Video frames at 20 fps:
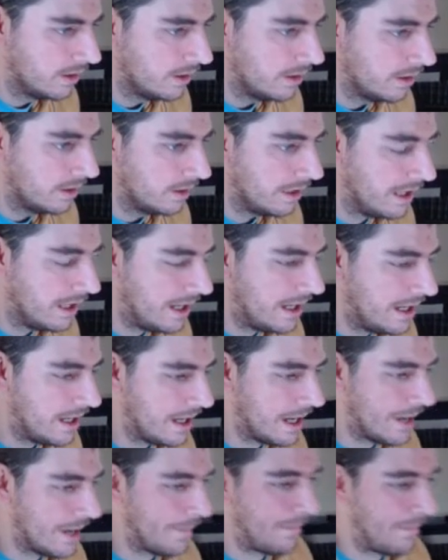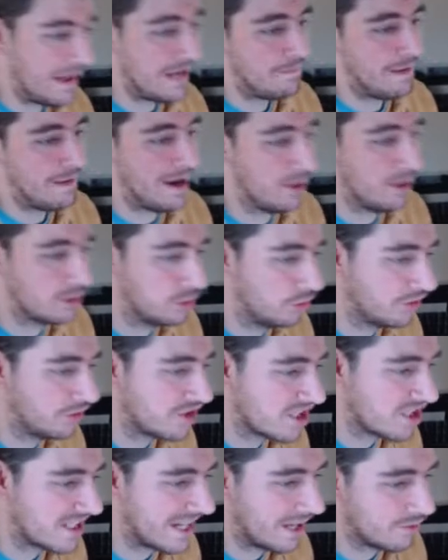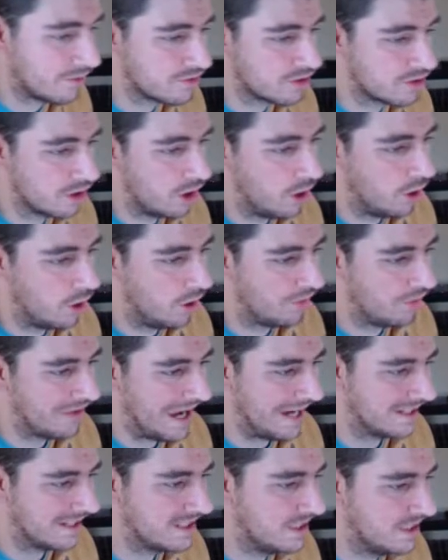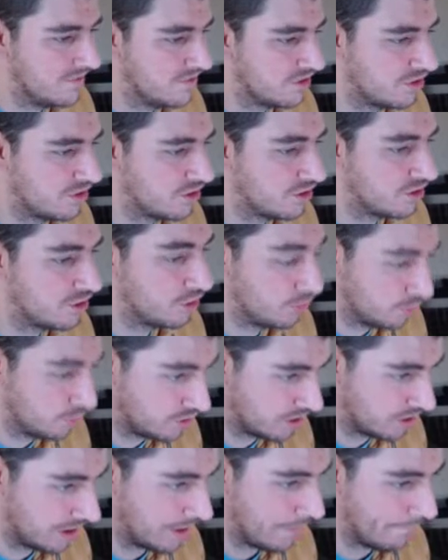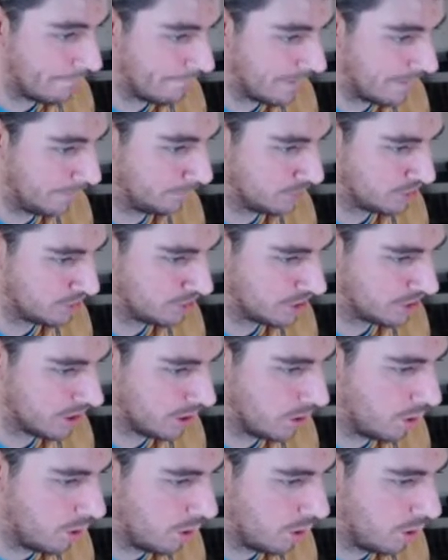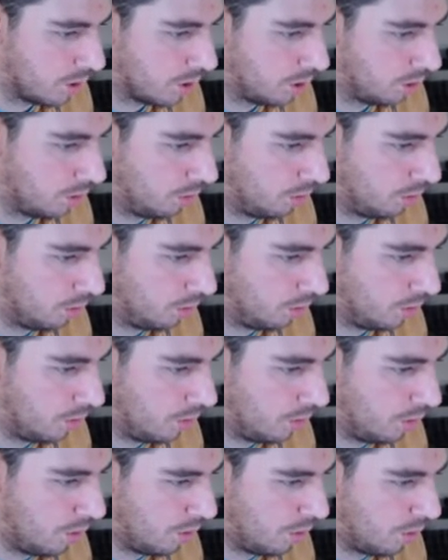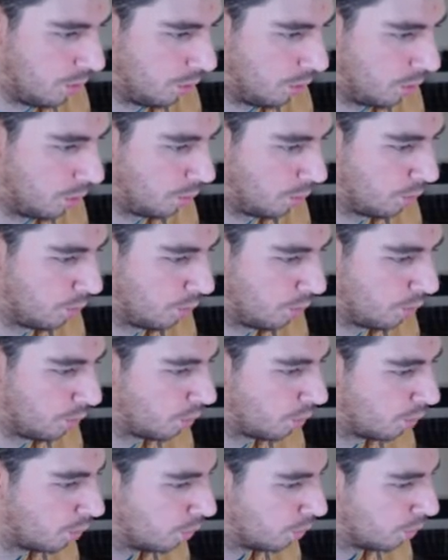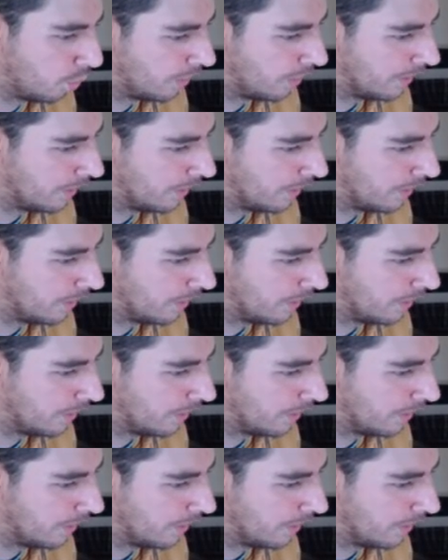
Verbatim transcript: Ah, PayPal closes account of active shooter publisher. Oh.